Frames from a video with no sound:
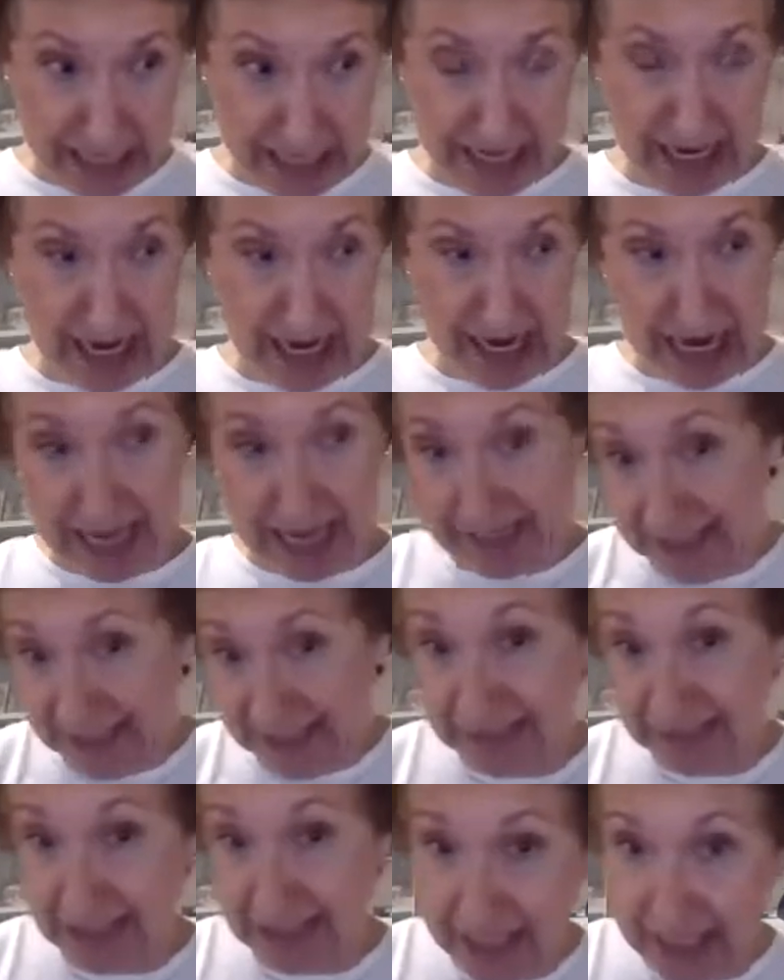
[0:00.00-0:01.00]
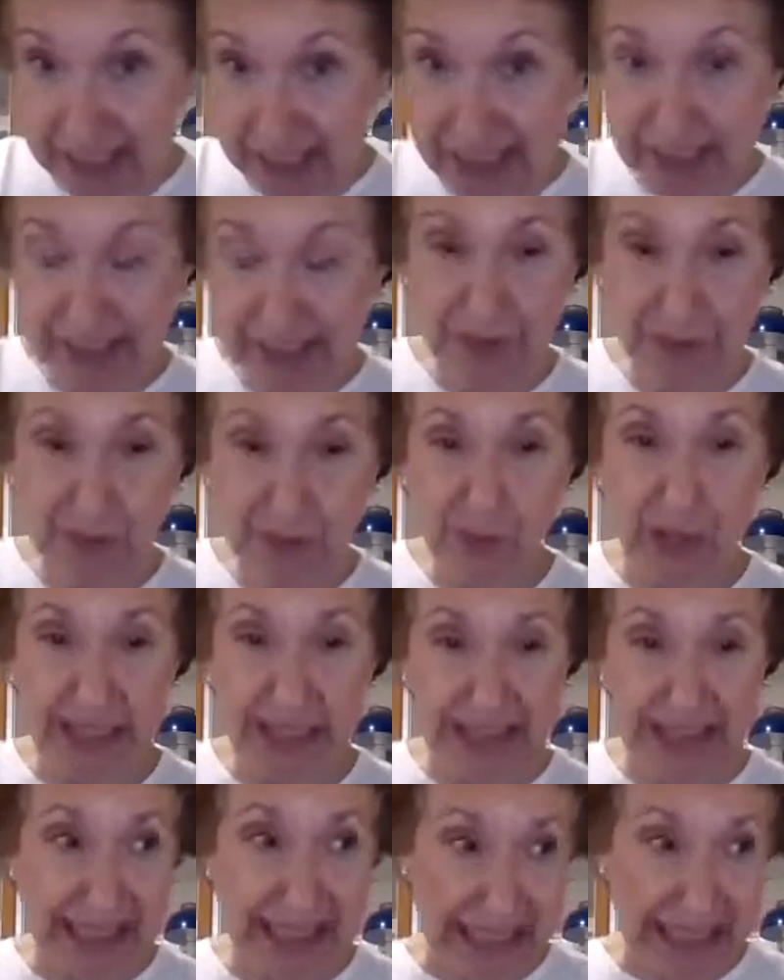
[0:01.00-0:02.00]
I didn't like the way it
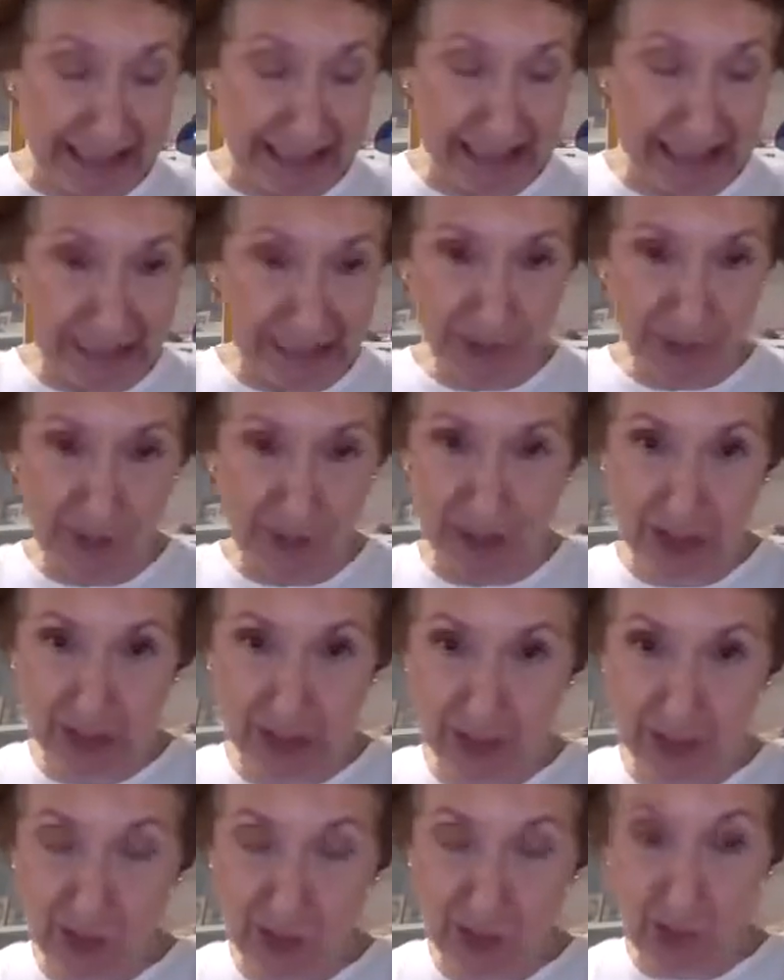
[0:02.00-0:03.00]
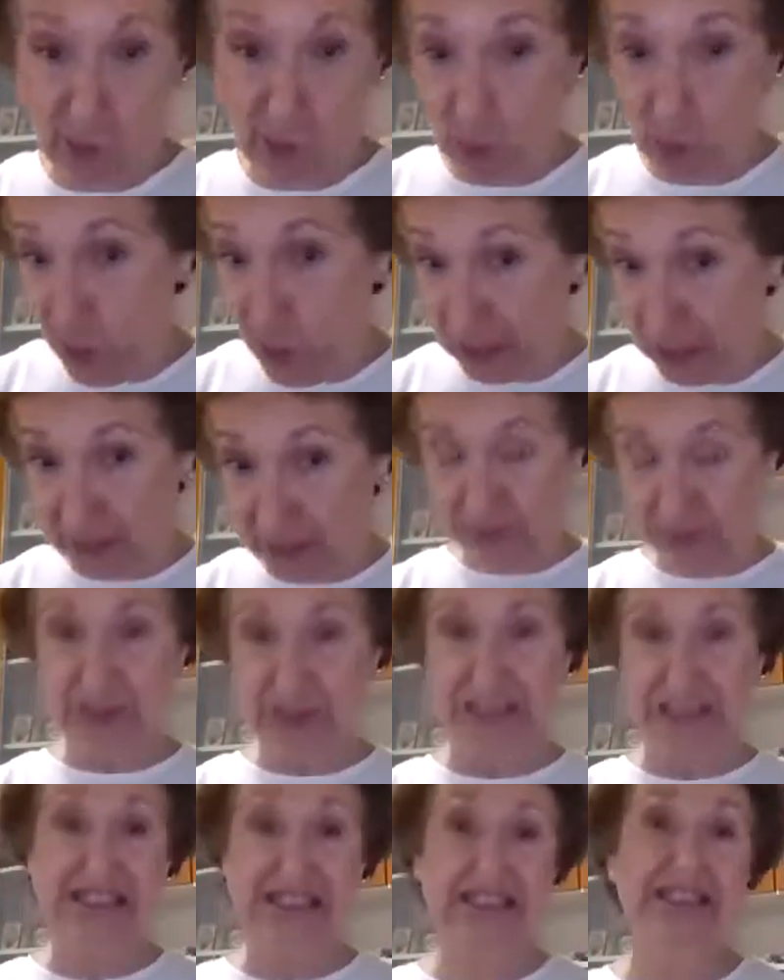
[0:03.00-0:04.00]
ended, or I thought, what if we
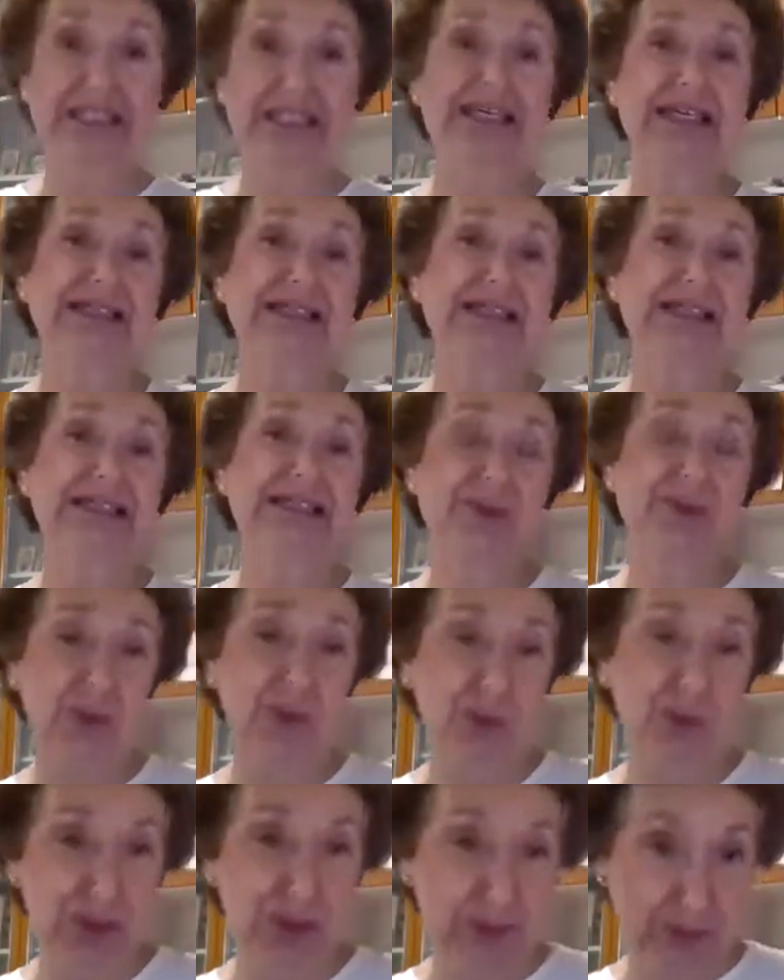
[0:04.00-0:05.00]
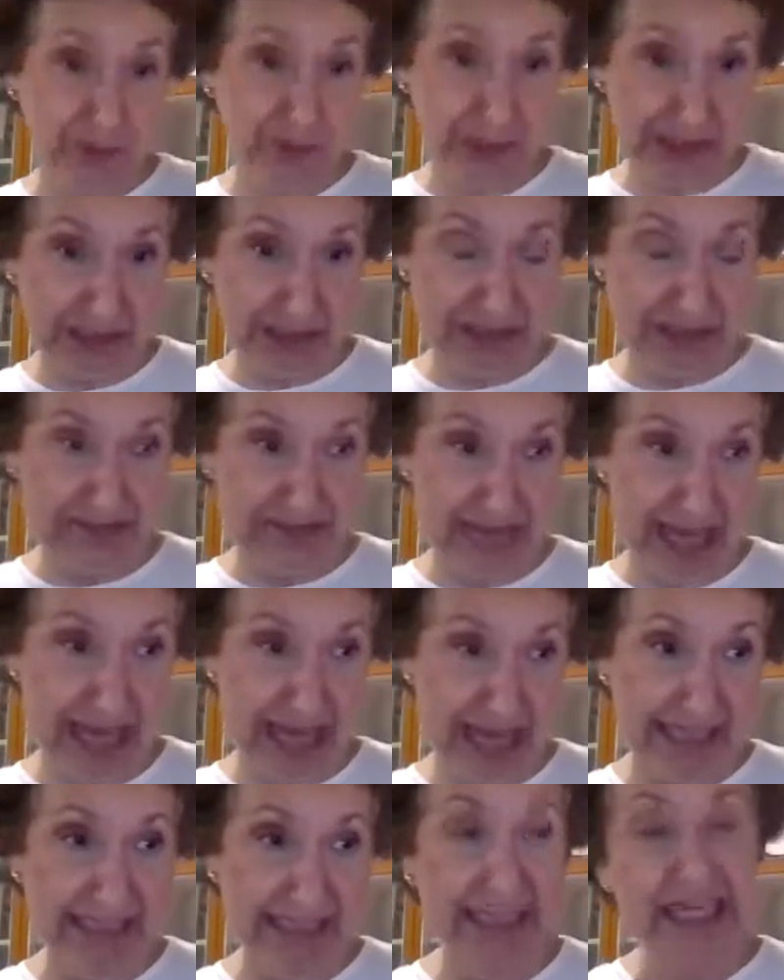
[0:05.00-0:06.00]
did this, or what if we did that?
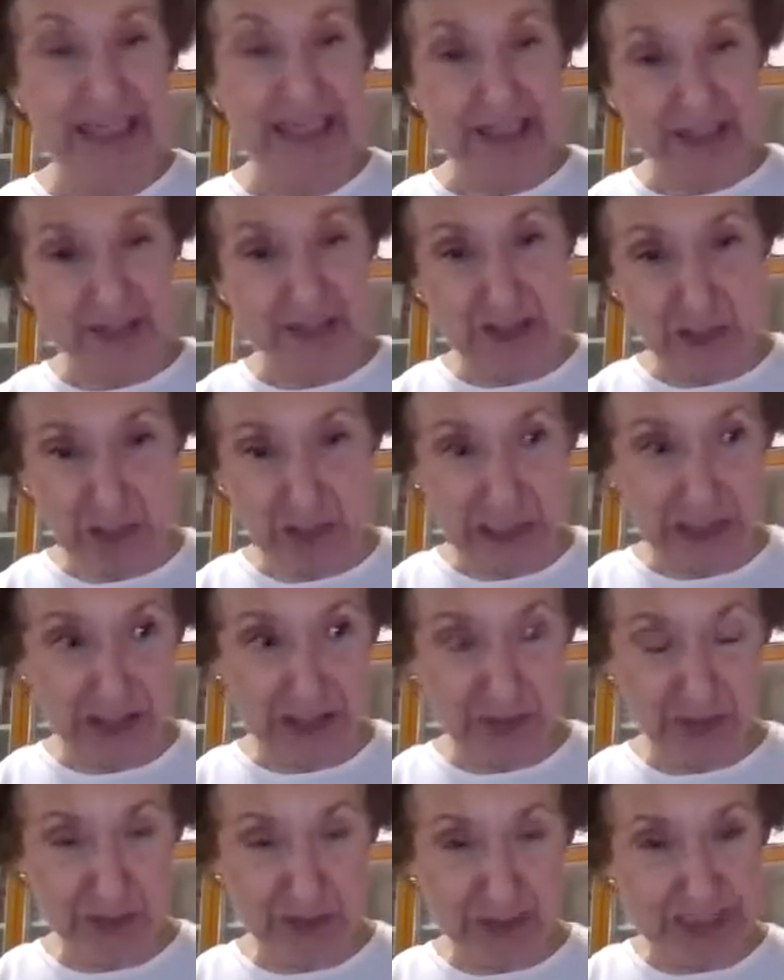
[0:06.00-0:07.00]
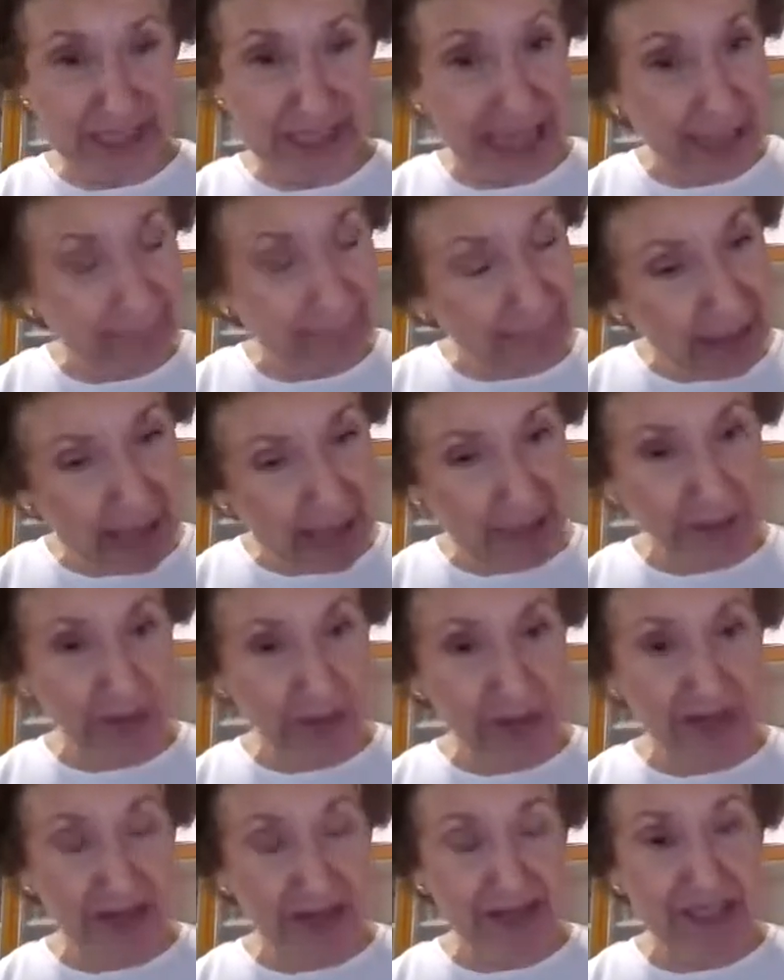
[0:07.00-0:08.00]
So I used that
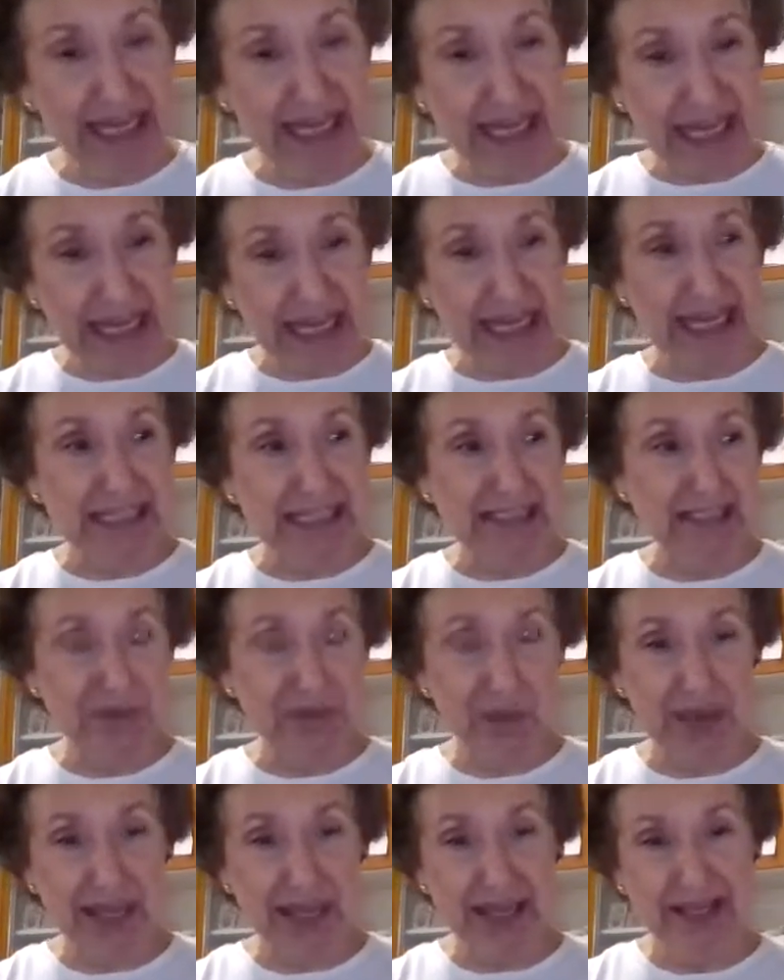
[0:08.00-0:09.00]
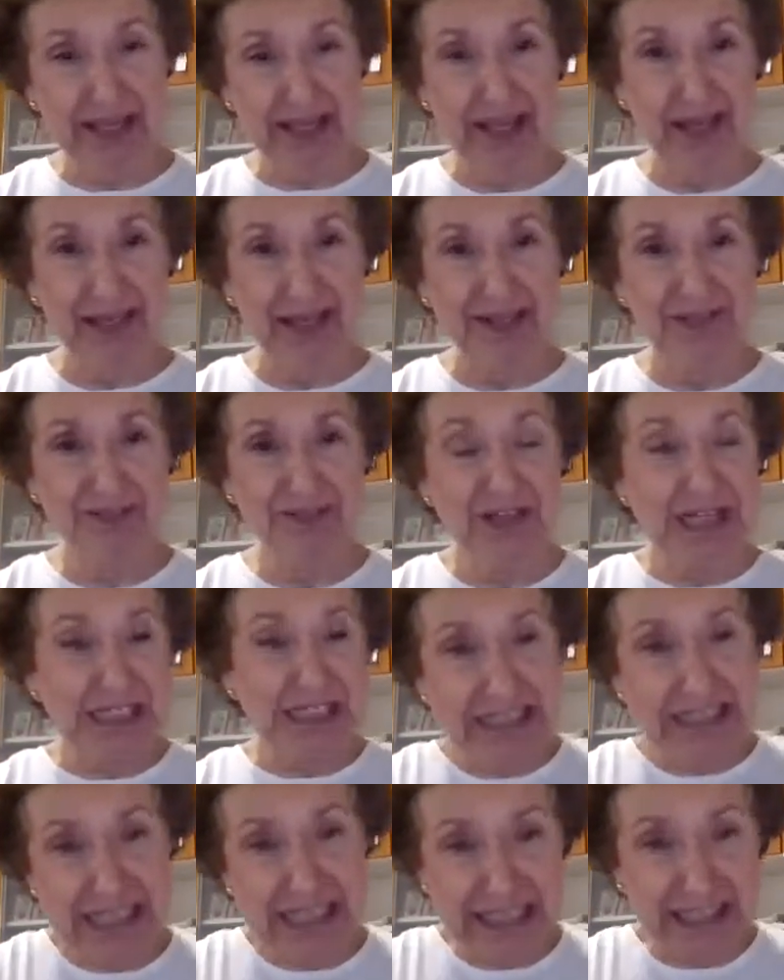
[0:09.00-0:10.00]
background as a way of
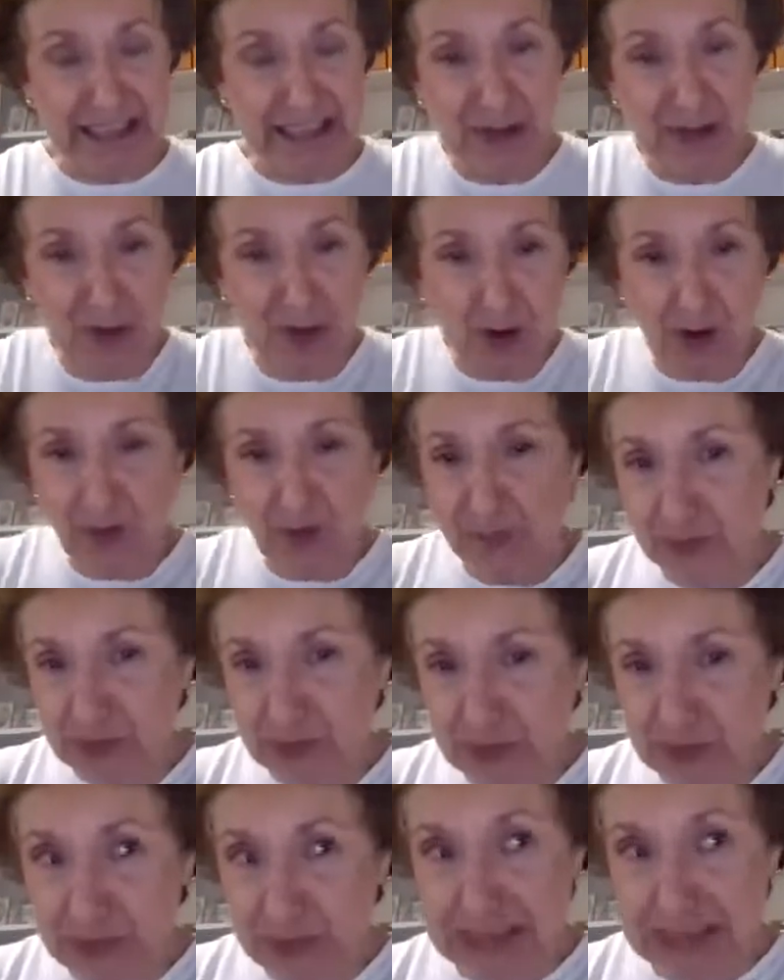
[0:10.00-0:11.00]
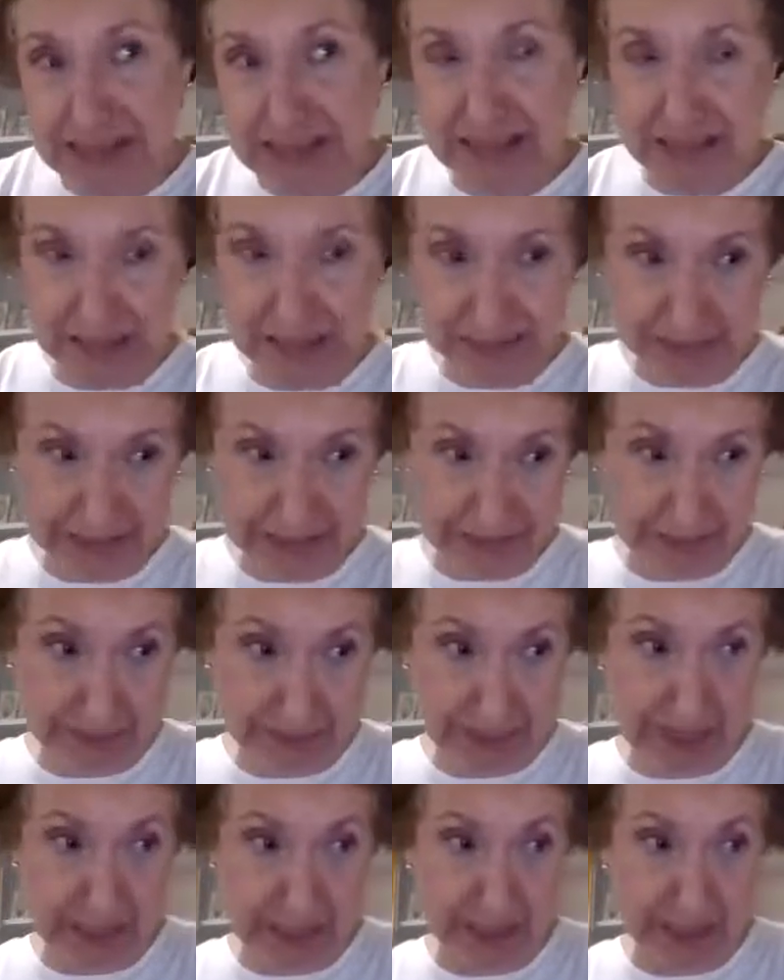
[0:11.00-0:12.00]
taking off or twisting a little bit,